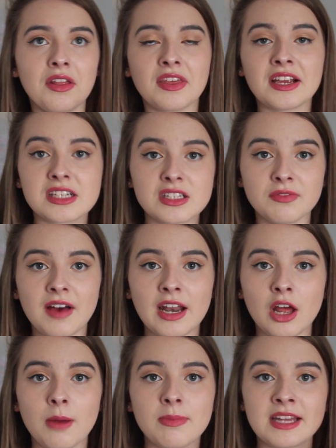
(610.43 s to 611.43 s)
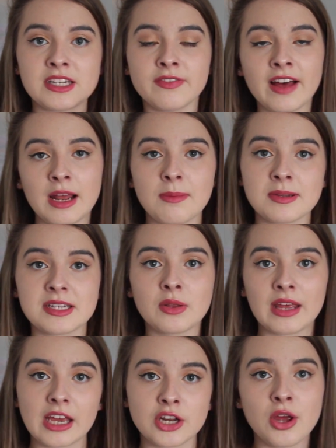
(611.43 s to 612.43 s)
things develop, they develop
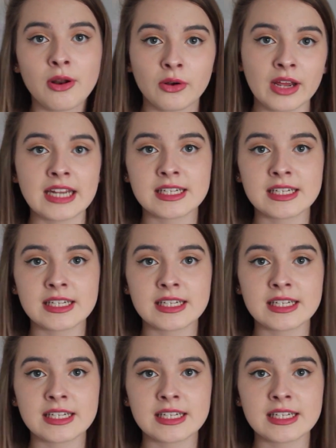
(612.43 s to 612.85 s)
until they can no longer